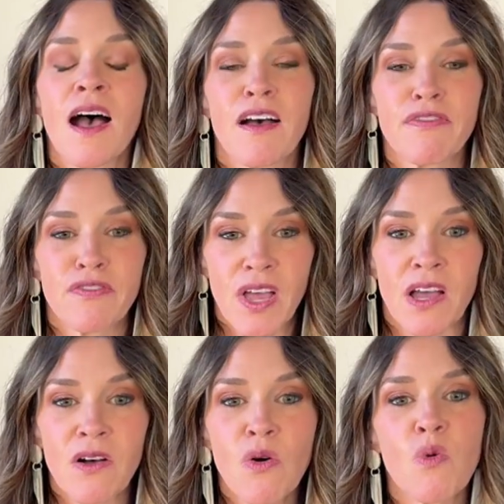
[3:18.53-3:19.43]
A
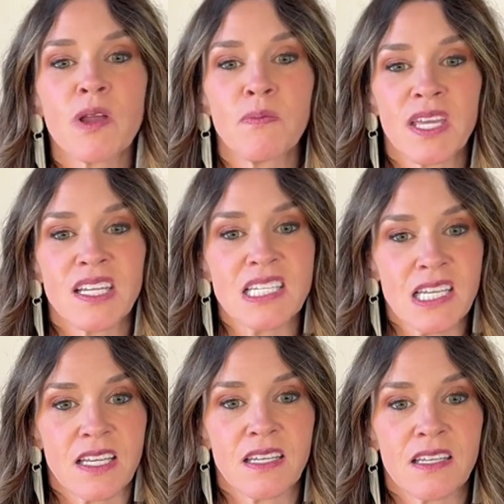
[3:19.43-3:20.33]
fail would be
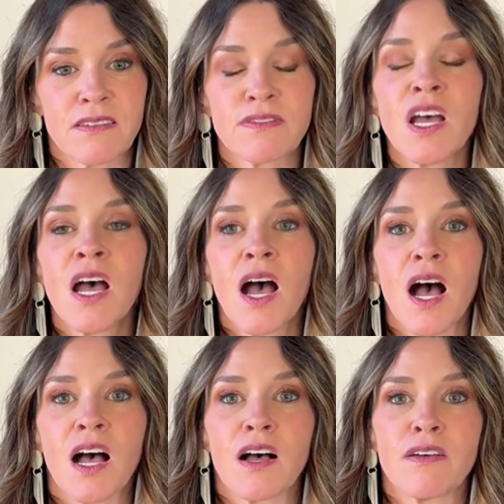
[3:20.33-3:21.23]
indicative
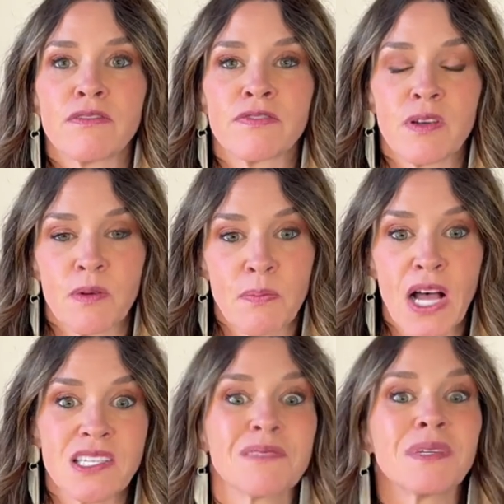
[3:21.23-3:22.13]
of a
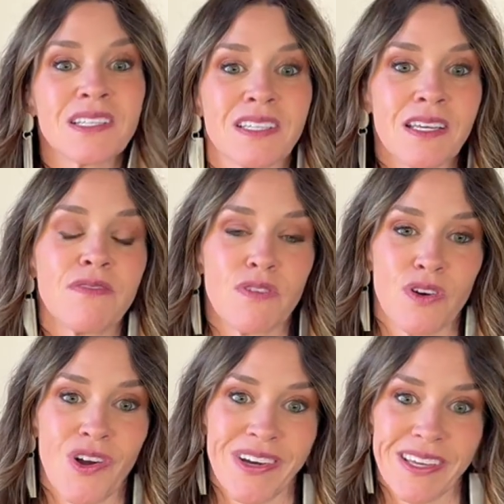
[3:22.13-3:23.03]
possibility for
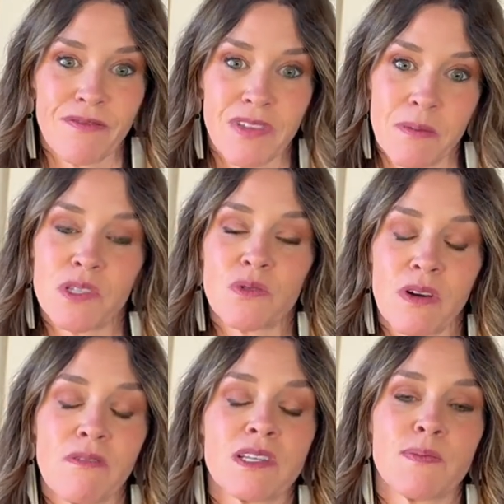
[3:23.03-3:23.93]
chronic
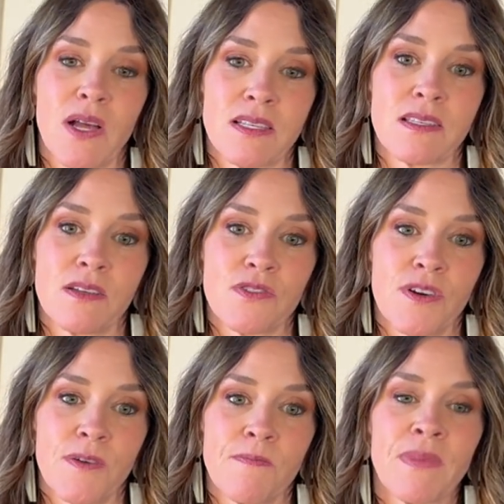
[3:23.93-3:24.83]
inflammatory response
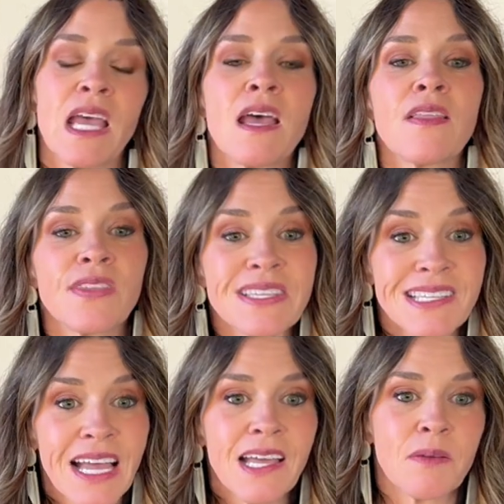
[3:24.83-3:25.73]
syndrome. The
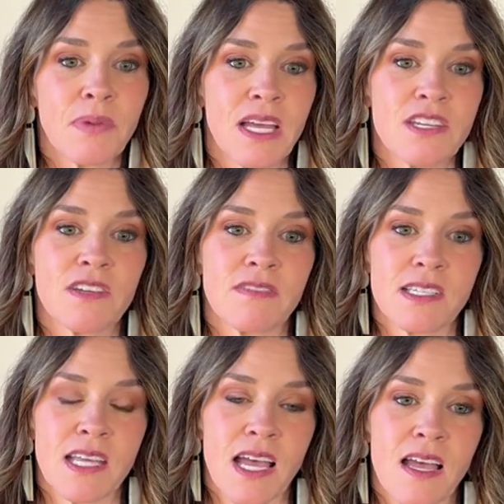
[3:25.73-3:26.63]
second page of the
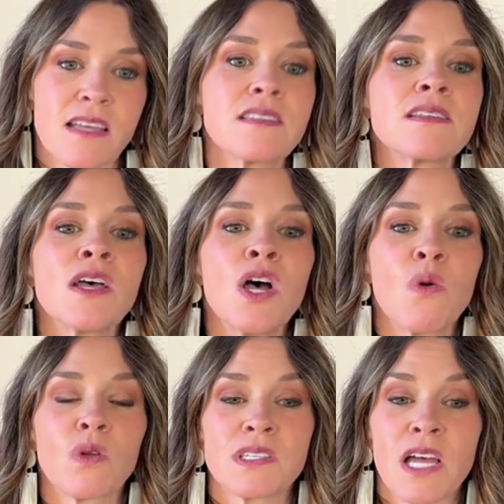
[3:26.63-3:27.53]
test
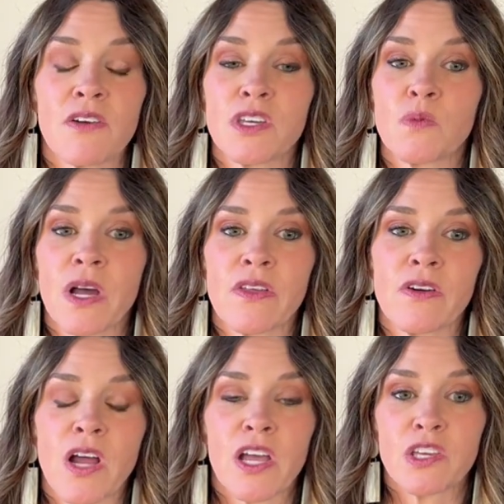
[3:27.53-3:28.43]
will tell you whether or
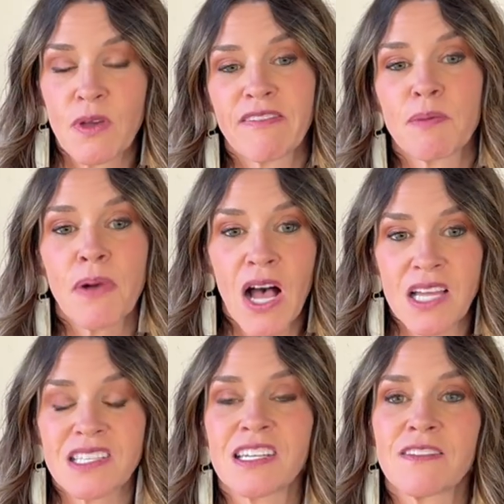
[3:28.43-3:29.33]
not you have a
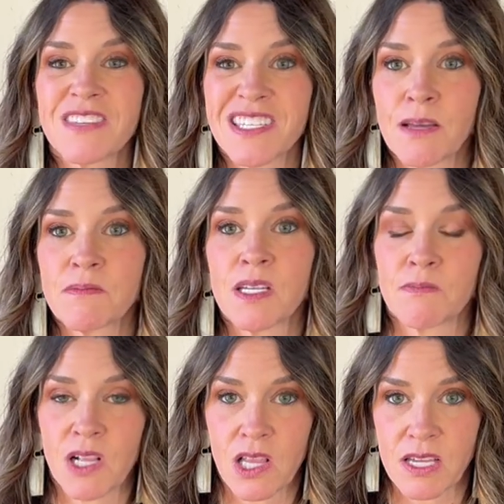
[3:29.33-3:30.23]
positive
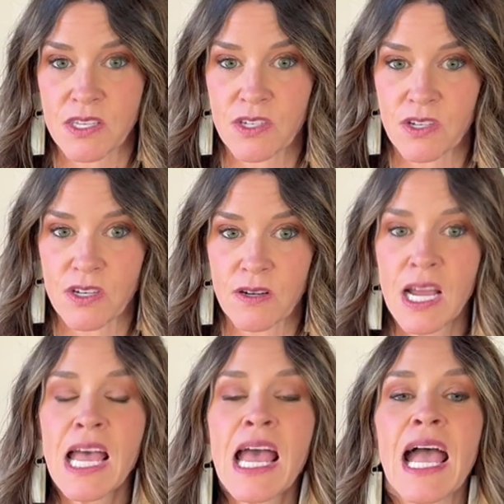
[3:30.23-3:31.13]
symptom cluster.
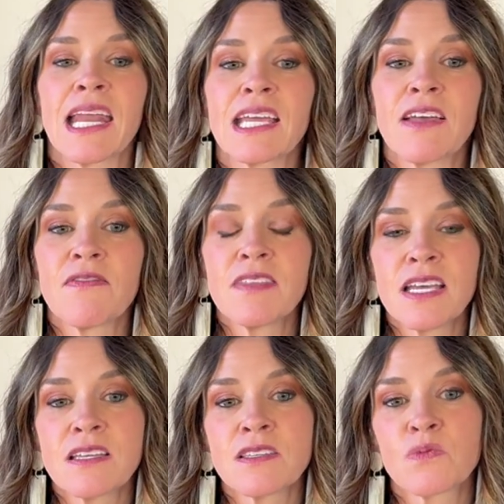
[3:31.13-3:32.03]
And again,
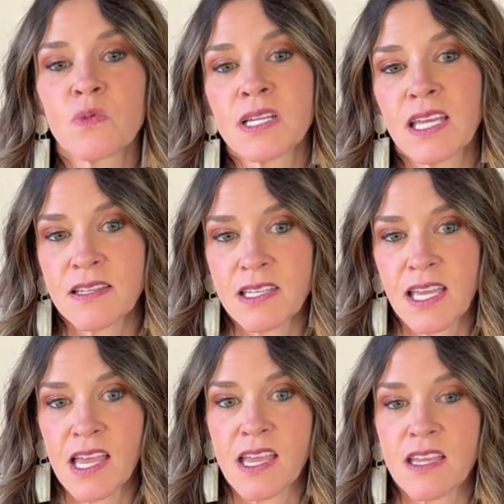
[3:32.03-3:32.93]
this would
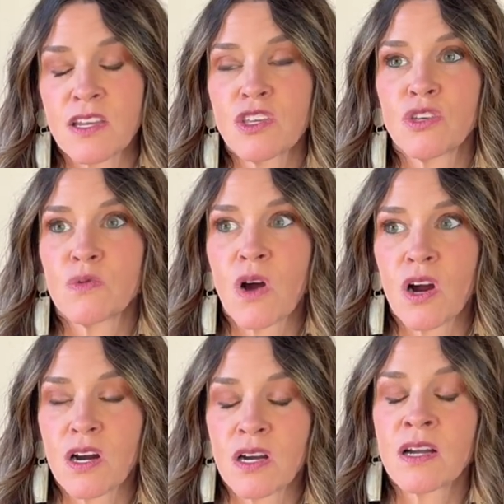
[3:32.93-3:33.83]
indicate you
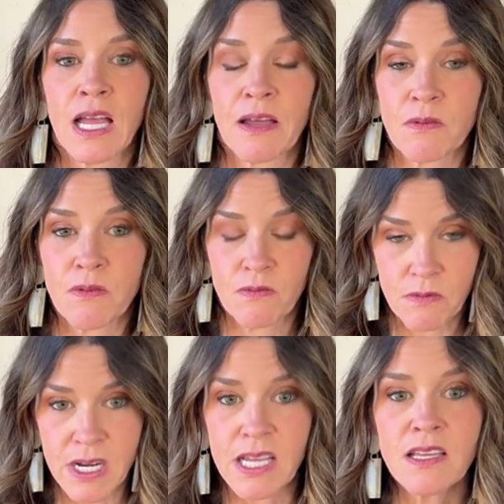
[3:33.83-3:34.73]
are at
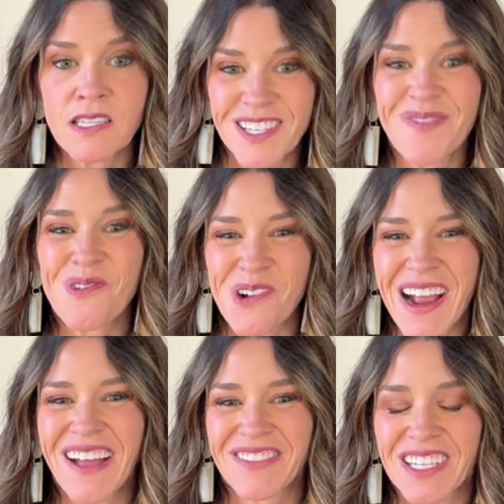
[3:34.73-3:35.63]
risk for
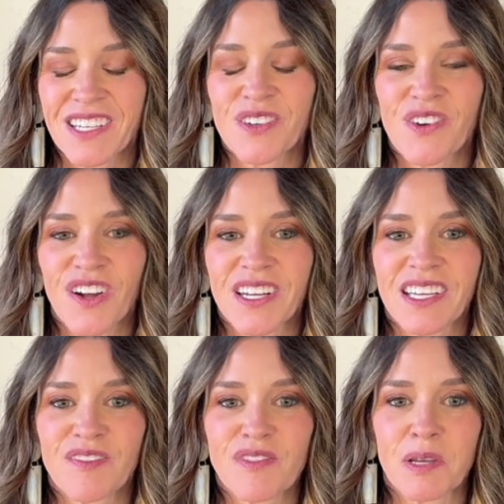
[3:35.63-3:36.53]
having chronic
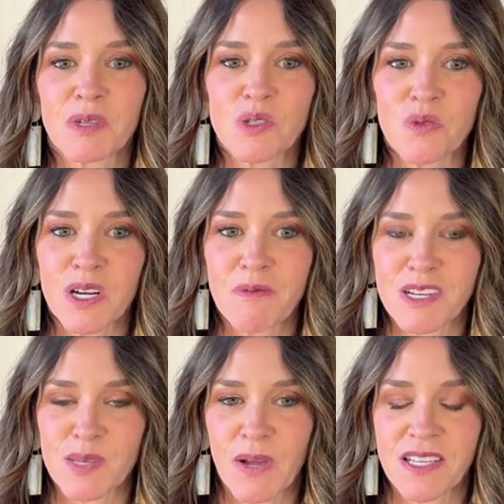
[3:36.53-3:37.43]
inflammatory
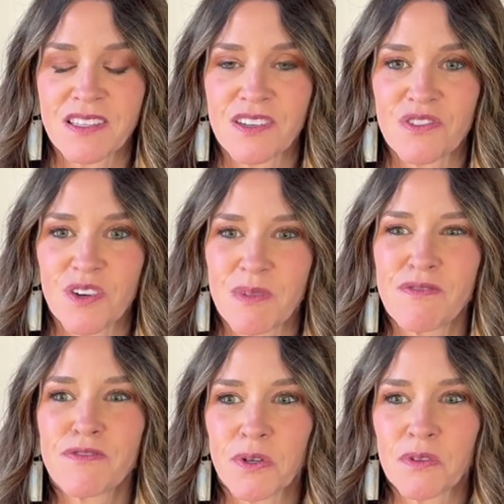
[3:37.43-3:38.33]
response syndrome,
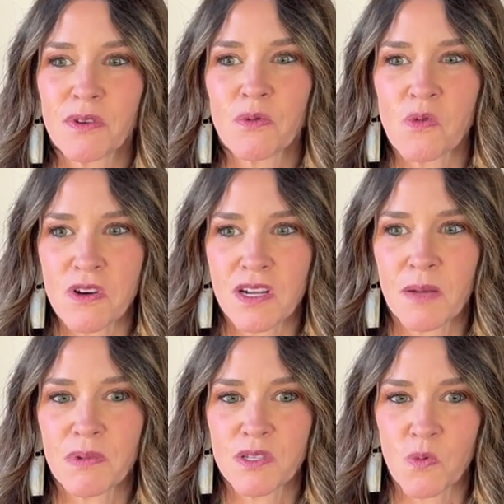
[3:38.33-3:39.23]
and further
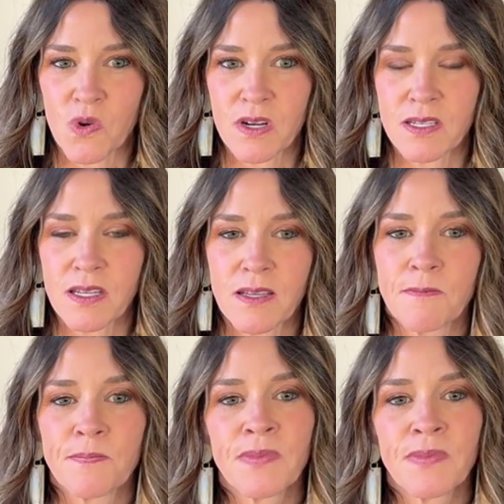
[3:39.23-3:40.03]
workup is warranted.